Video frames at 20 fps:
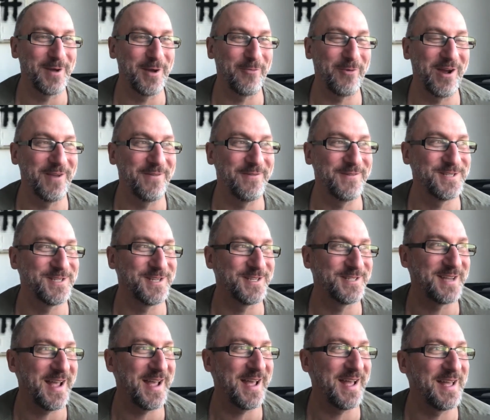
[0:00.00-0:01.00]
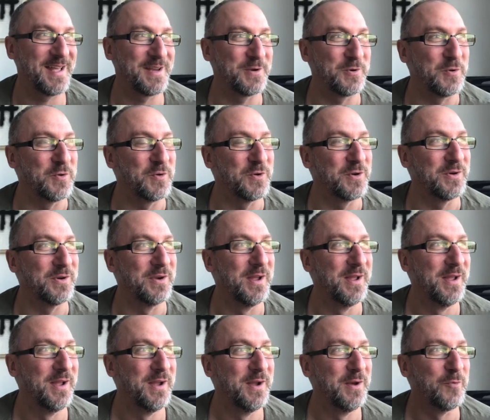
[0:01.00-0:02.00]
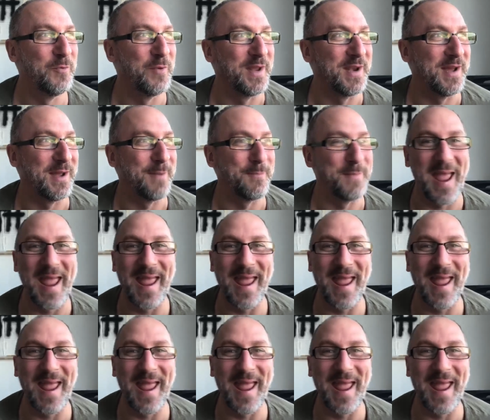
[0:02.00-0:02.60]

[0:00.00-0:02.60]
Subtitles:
wife has just had, or when I'm